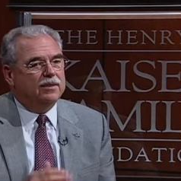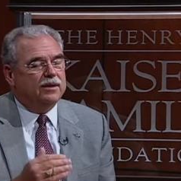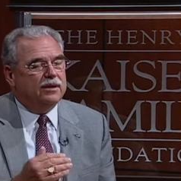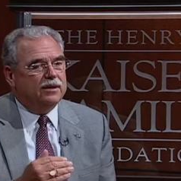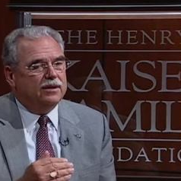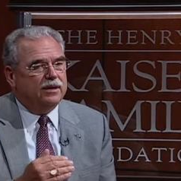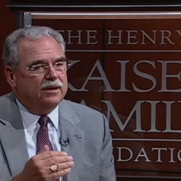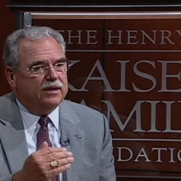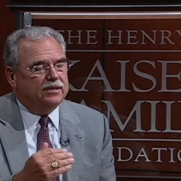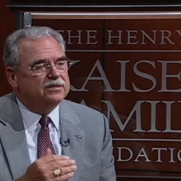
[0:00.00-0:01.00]
The
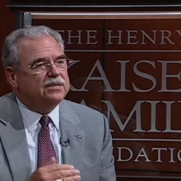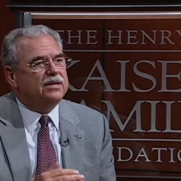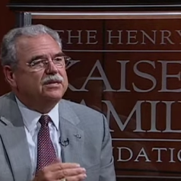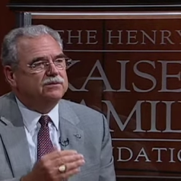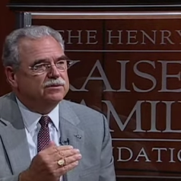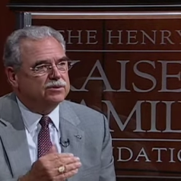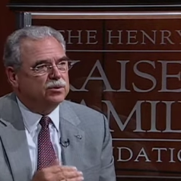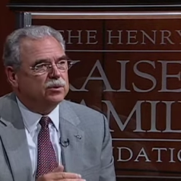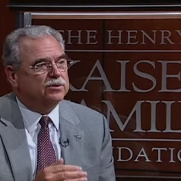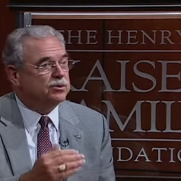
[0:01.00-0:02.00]
incentives
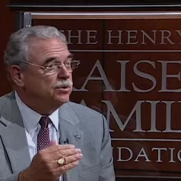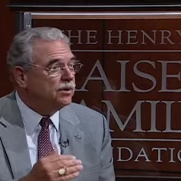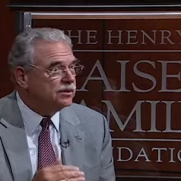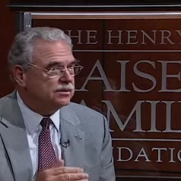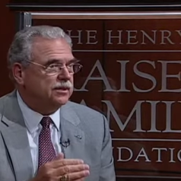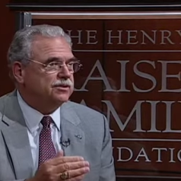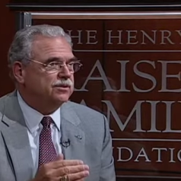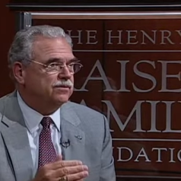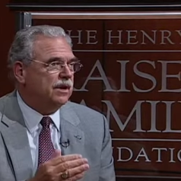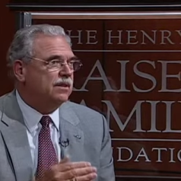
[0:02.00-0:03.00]
towards
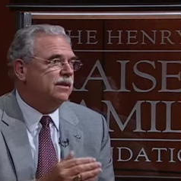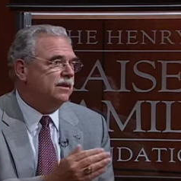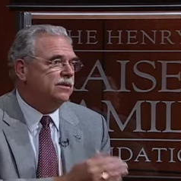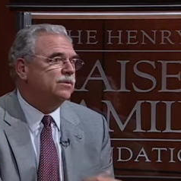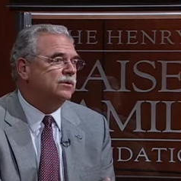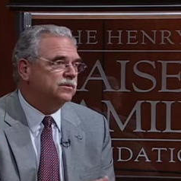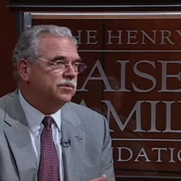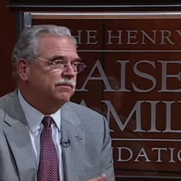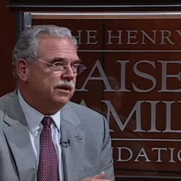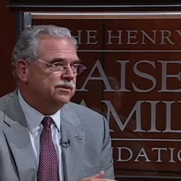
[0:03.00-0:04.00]
utilization rather than towards
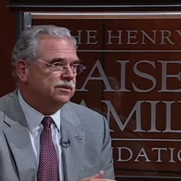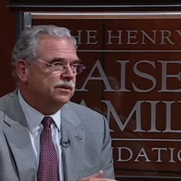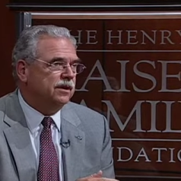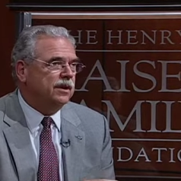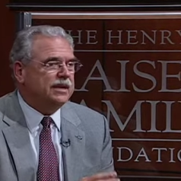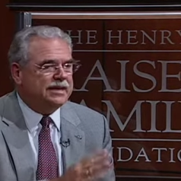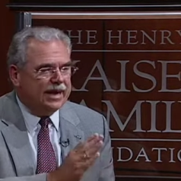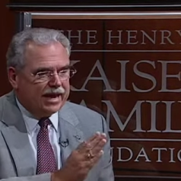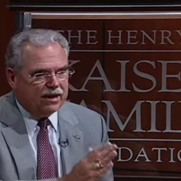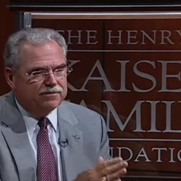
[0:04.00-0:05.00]
prevention. You
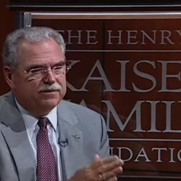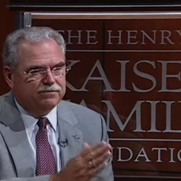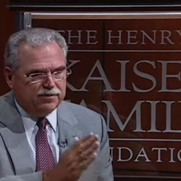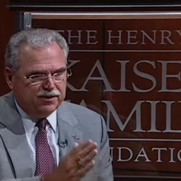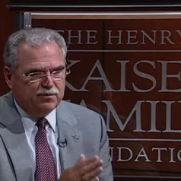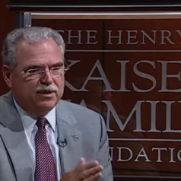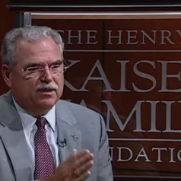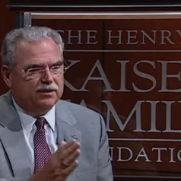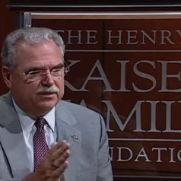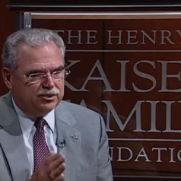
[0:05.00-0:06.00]
have to
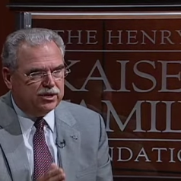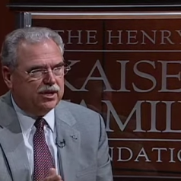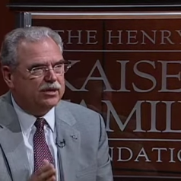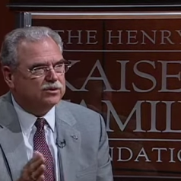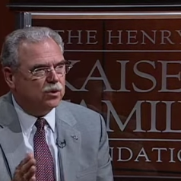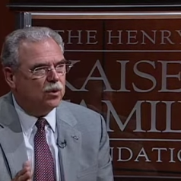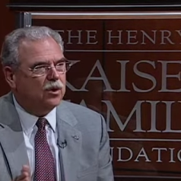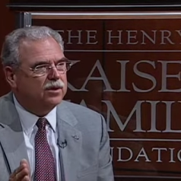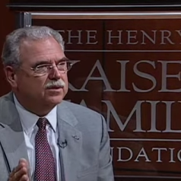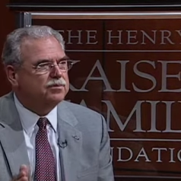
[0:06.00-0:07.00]
fundamentally change
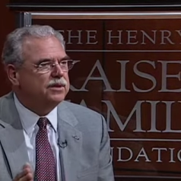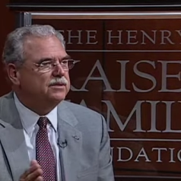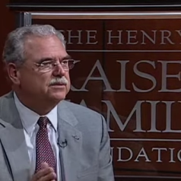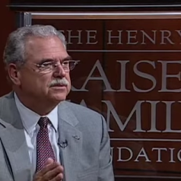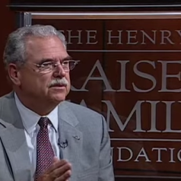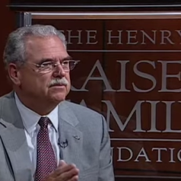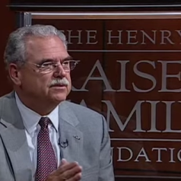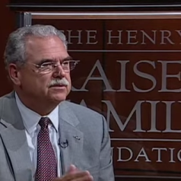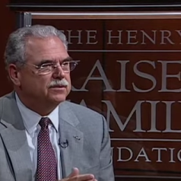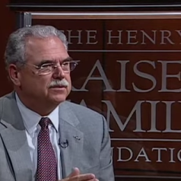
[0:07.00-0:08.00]
all of the pieces of
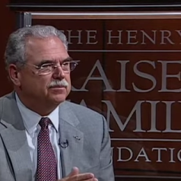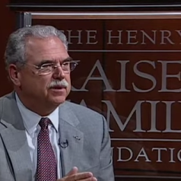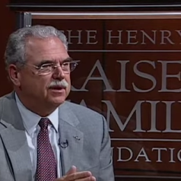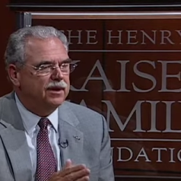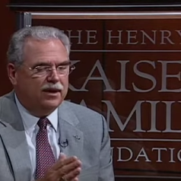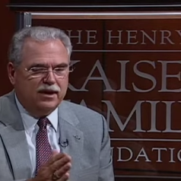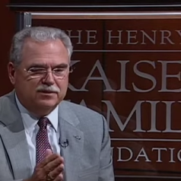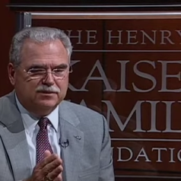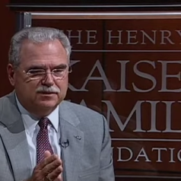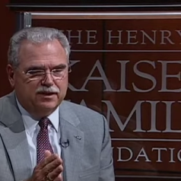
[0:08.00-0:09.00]
this system.
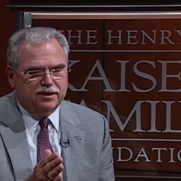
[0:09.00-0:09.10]
As